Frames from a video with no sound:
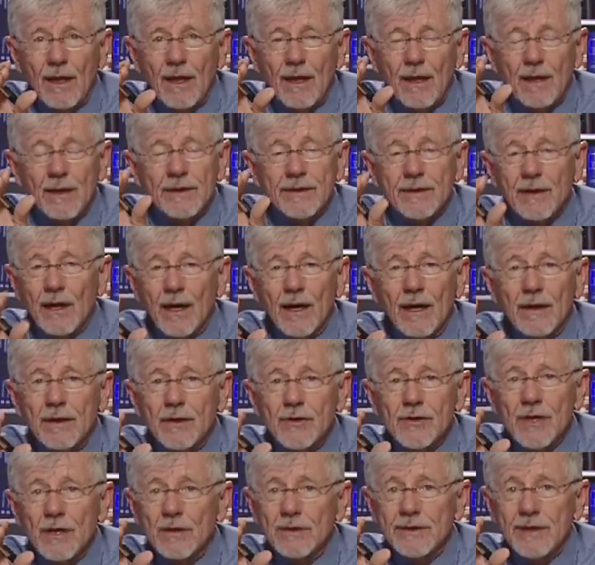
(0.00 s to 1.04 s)
is starting to
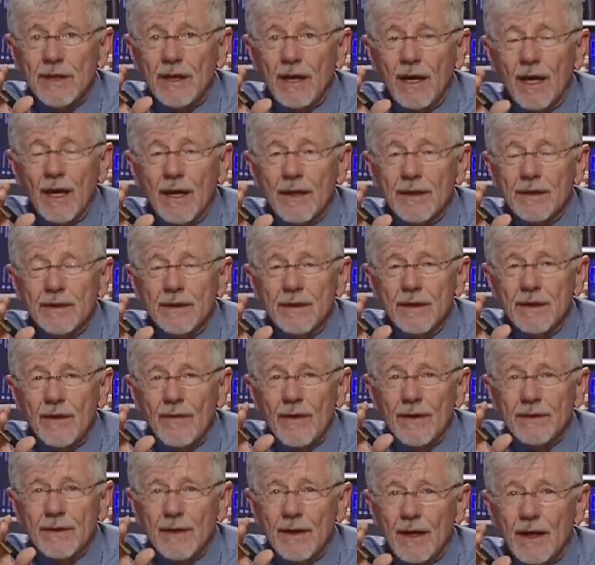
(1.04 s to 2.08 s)
show signs
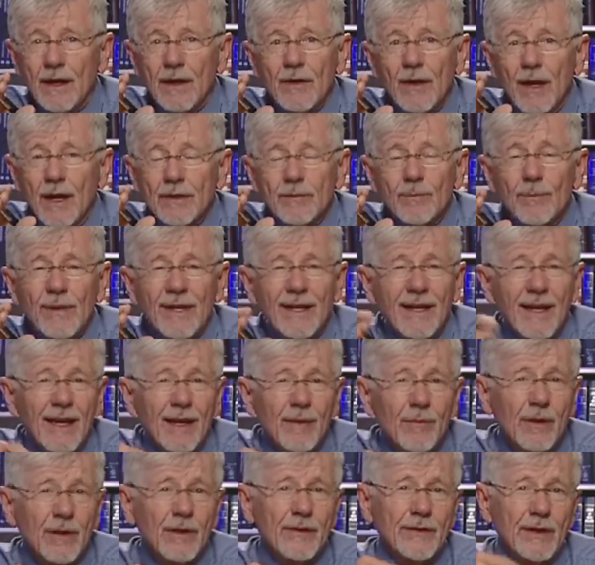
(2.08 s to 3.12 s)
that they are not being
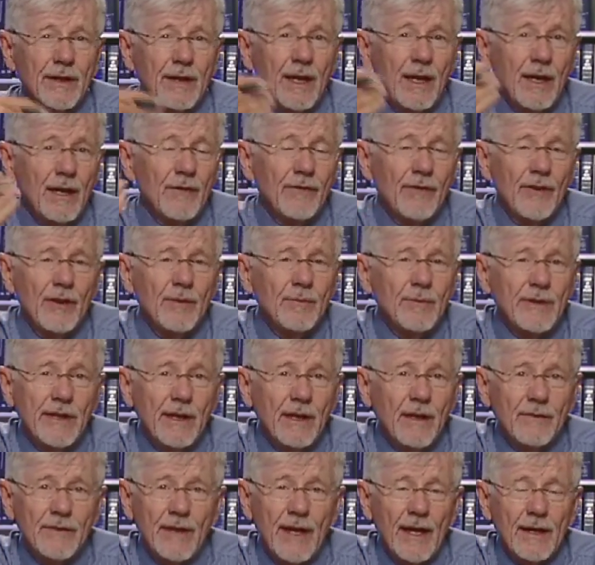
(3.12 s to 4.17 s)
able to care for
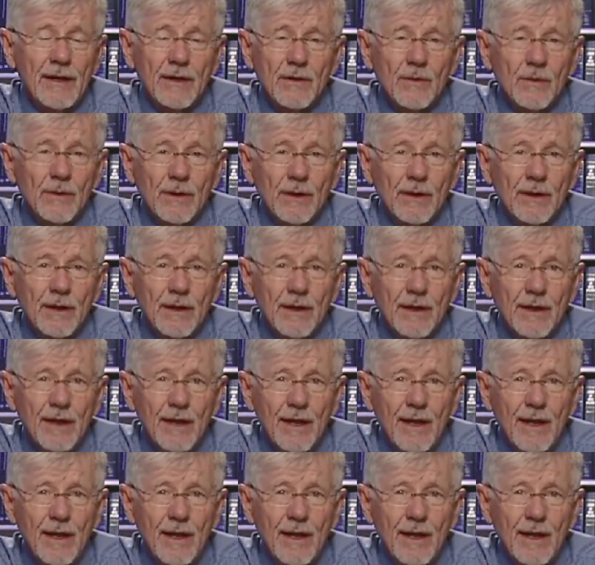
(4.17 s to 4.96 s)
themselves adequately,